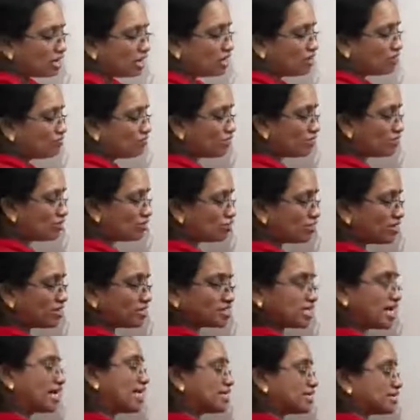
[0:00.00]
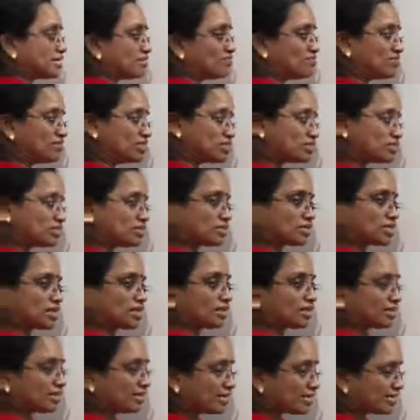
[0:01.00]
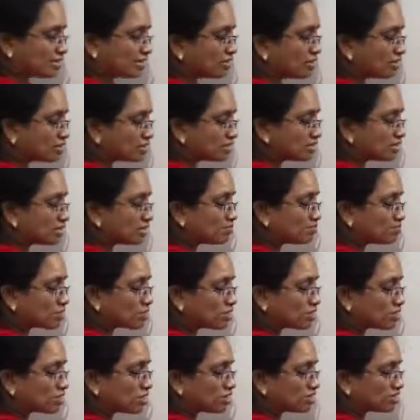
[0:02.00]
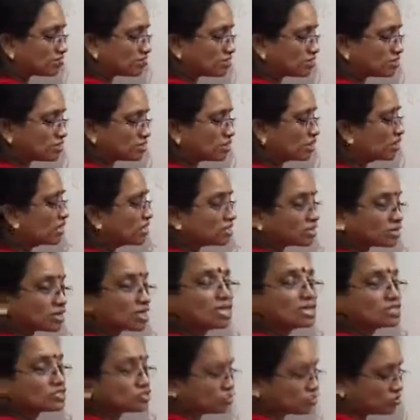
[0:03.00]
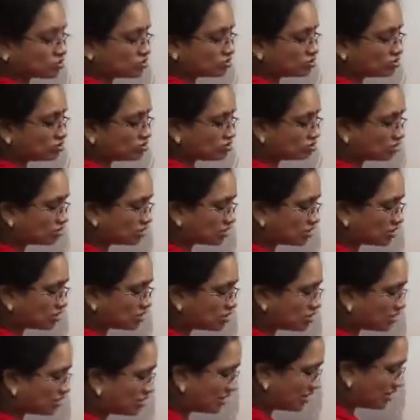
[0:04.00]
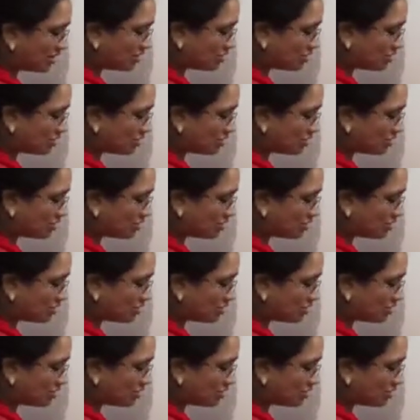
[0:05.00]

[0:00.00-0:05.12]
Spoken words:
For doing that, first you can take a reciprocal of this ratio. So when